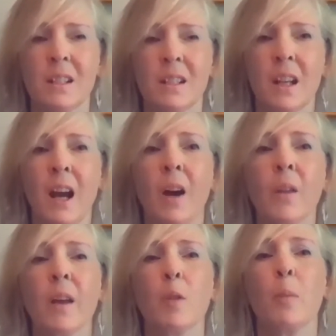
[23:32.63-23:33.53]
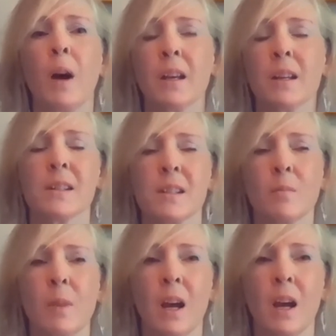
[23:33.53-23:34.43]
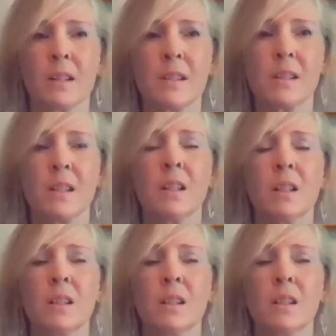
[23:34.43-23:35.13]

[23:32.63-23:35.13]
and how that bias impacts